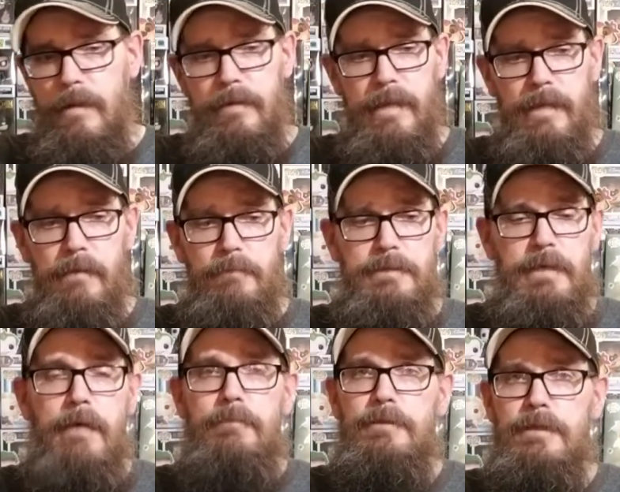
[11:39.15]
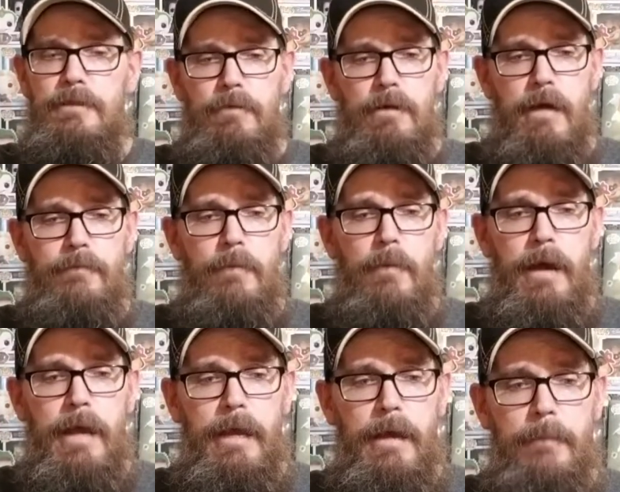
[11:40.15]
Then there was covers. They do a cover
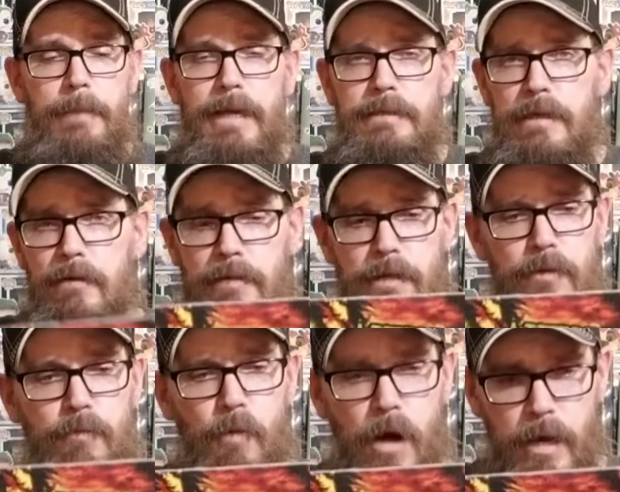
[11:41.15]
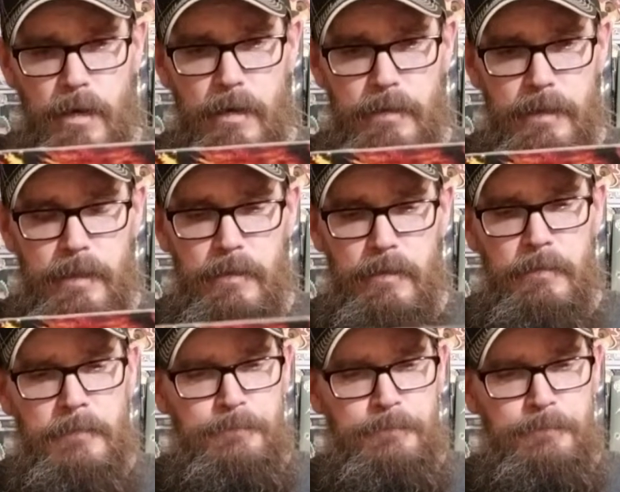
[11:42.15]
by Pantera. They do Walk on here.